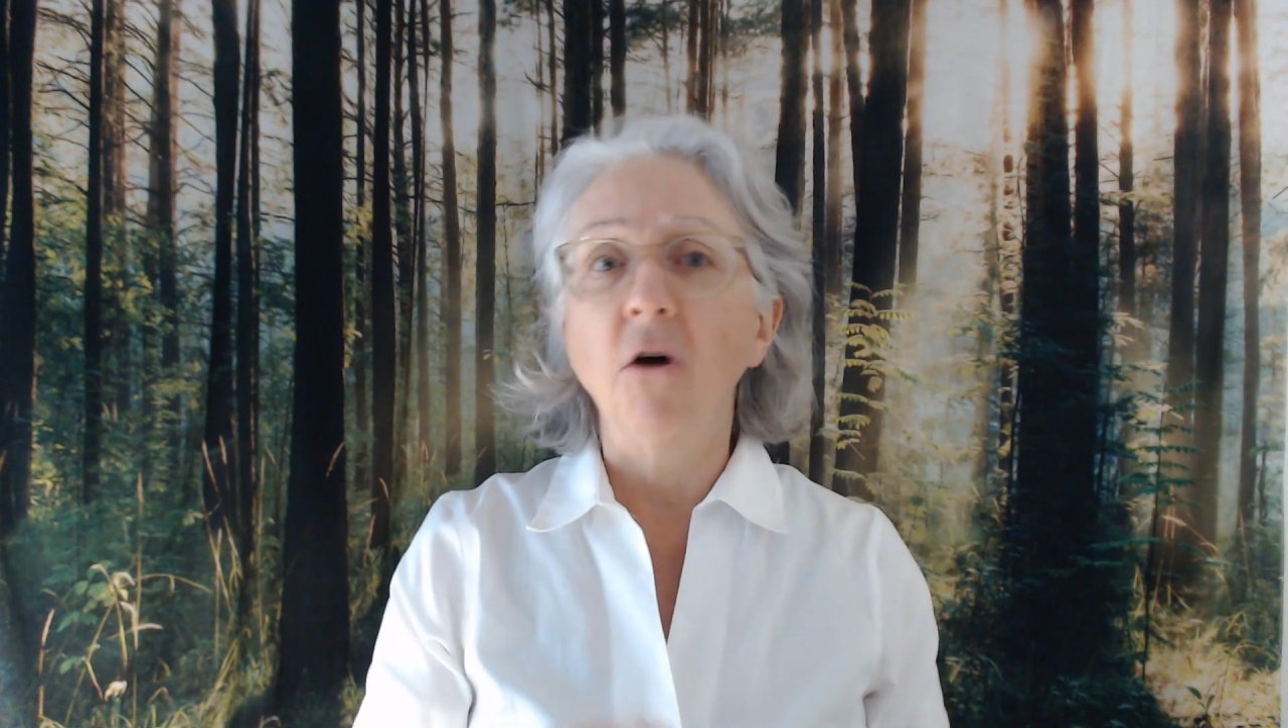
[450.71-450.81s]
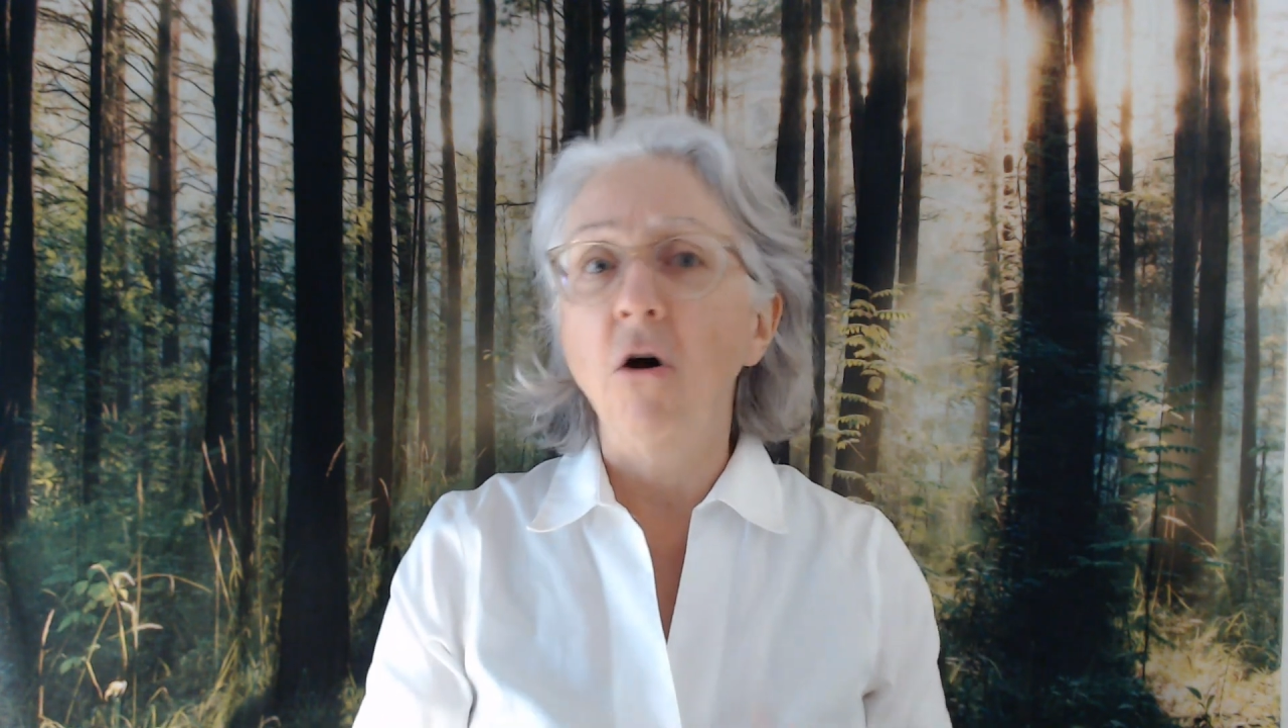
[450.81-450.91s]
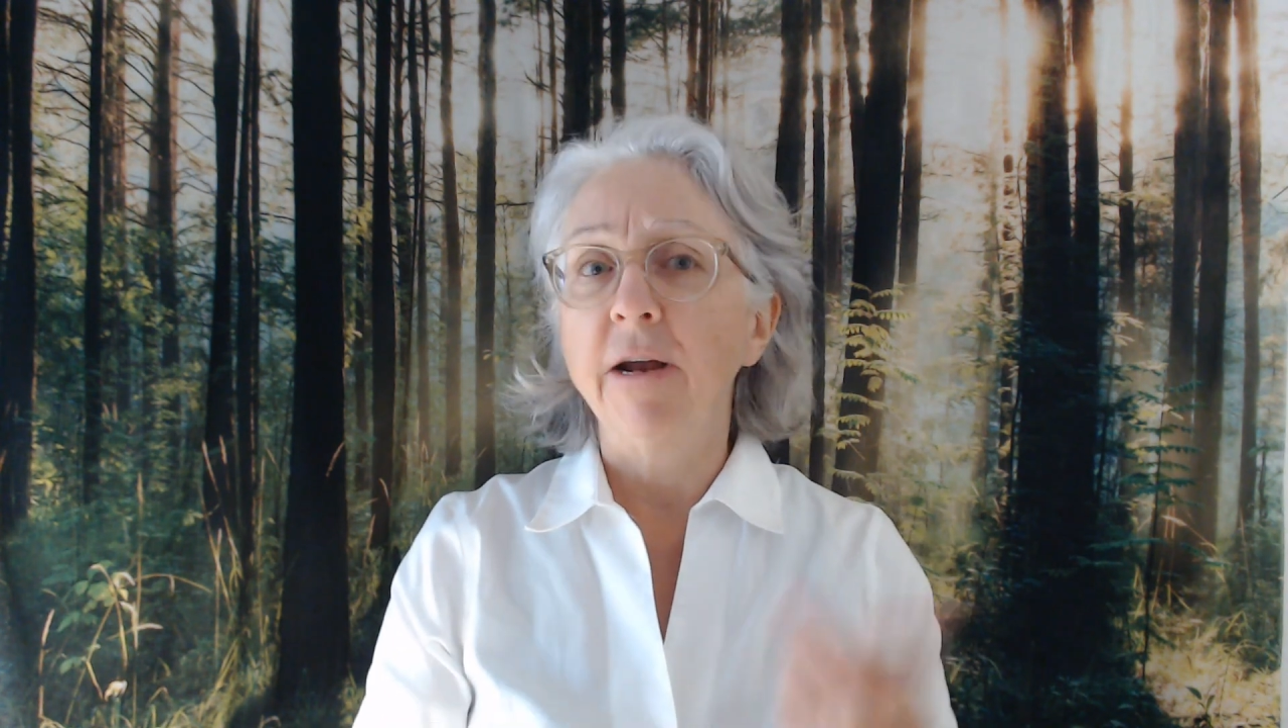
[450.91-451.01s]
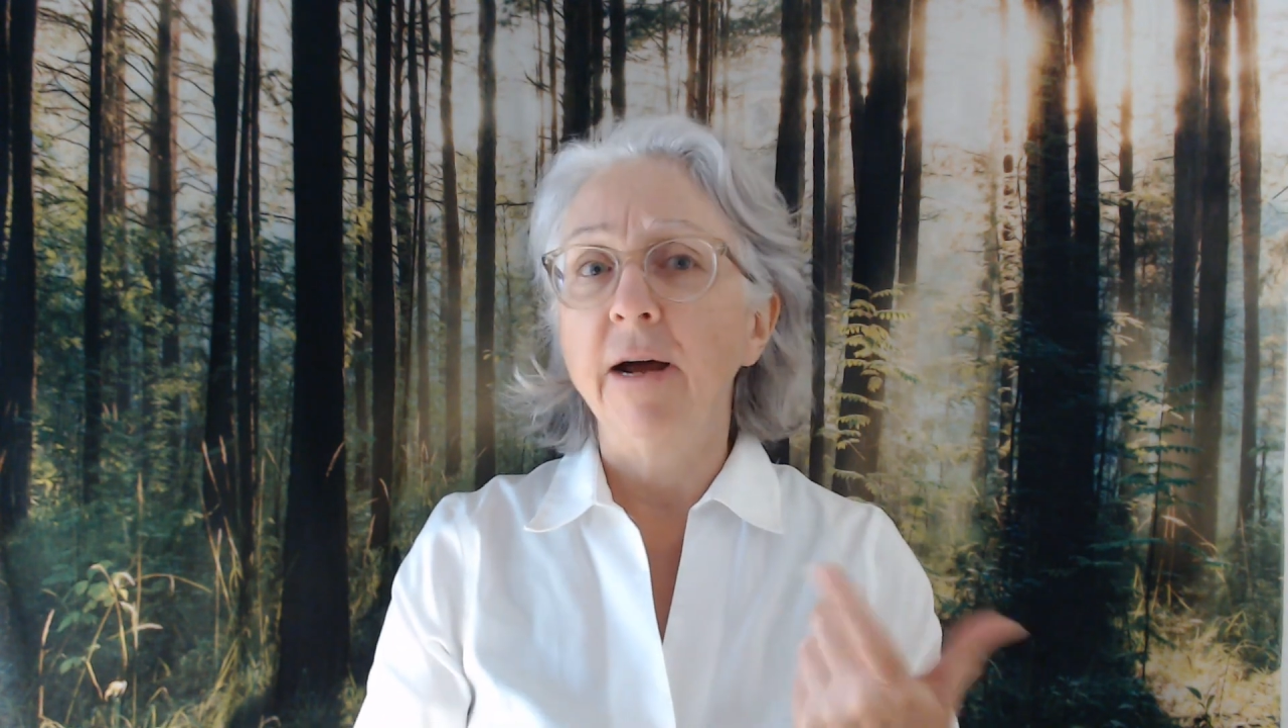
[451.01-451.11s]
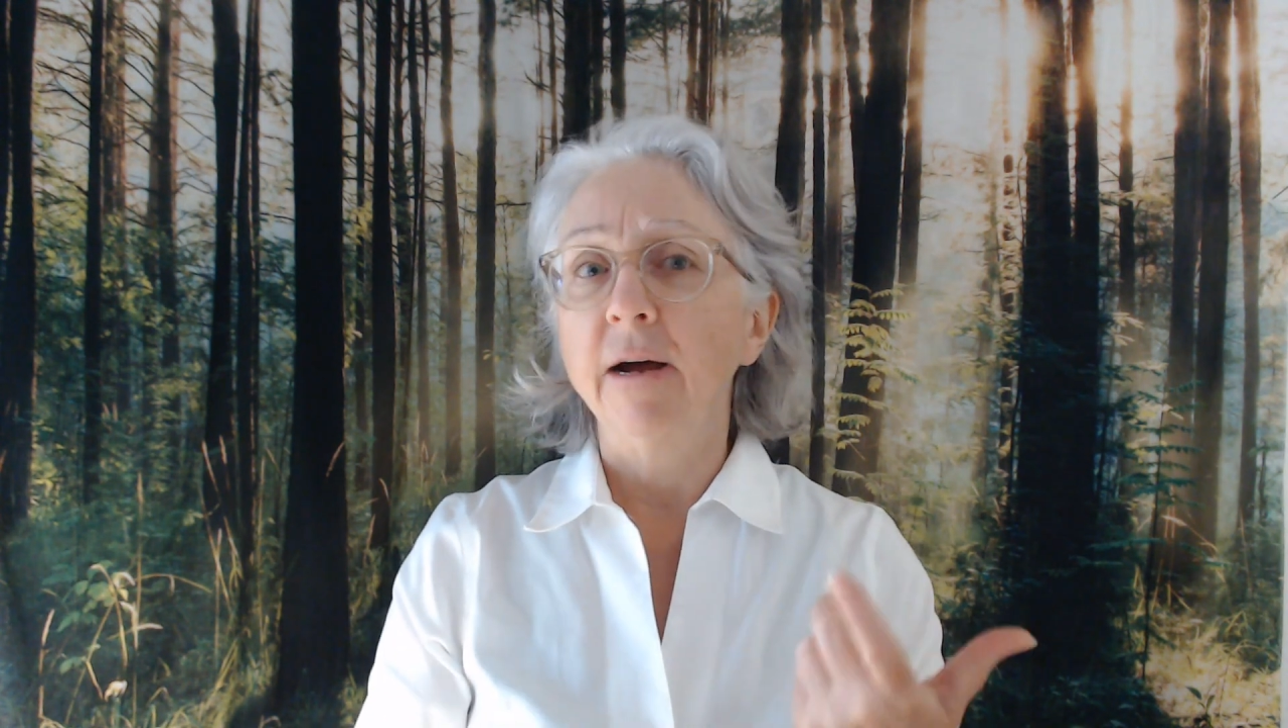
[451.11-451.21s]

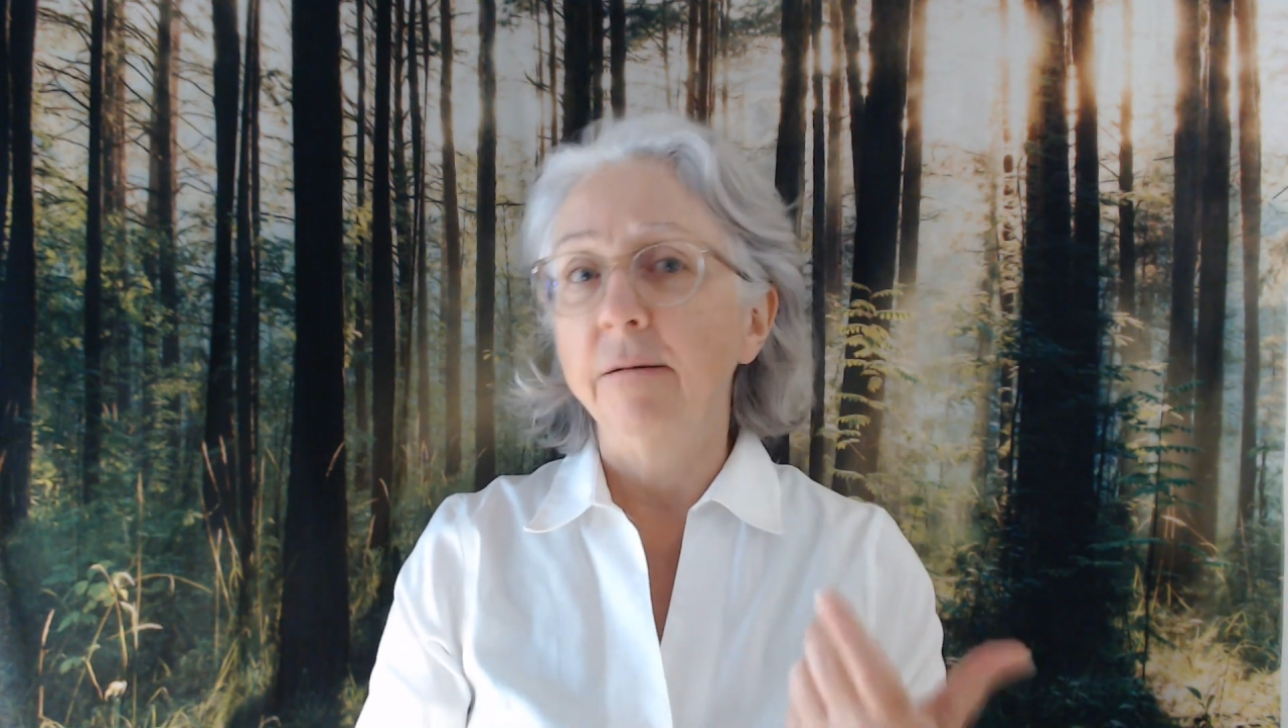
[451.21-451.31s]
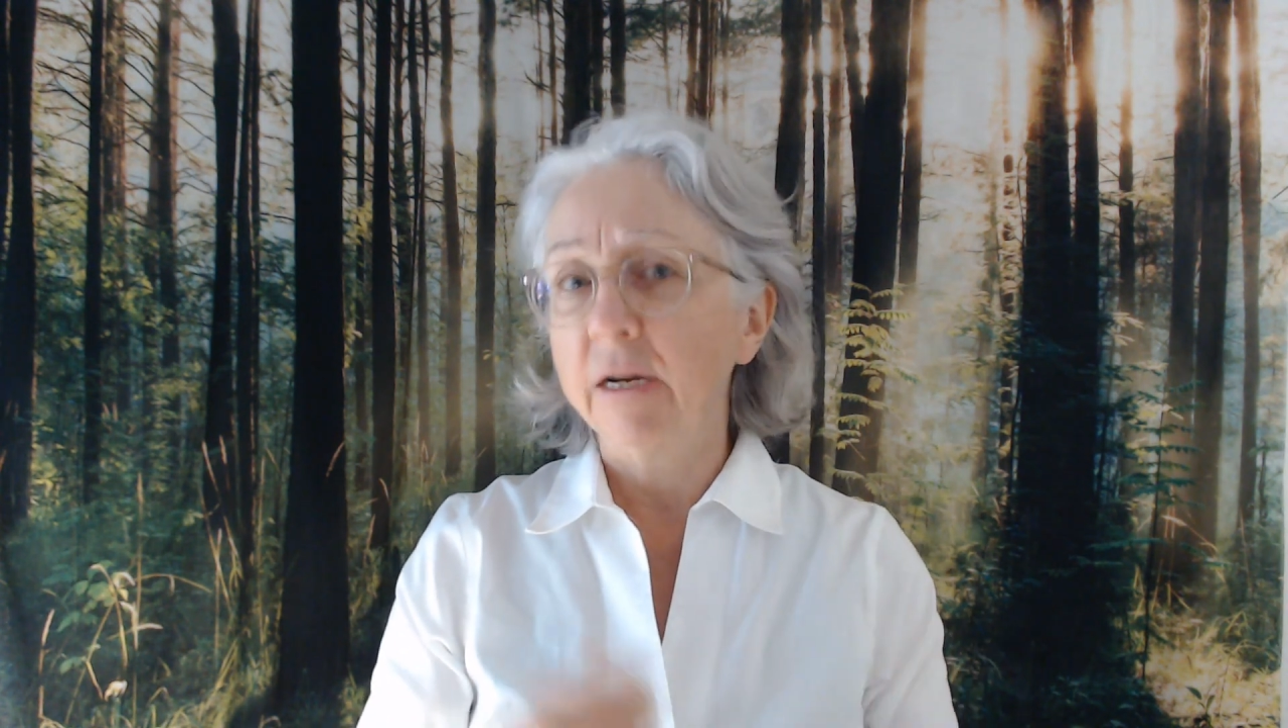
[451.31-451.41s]
on a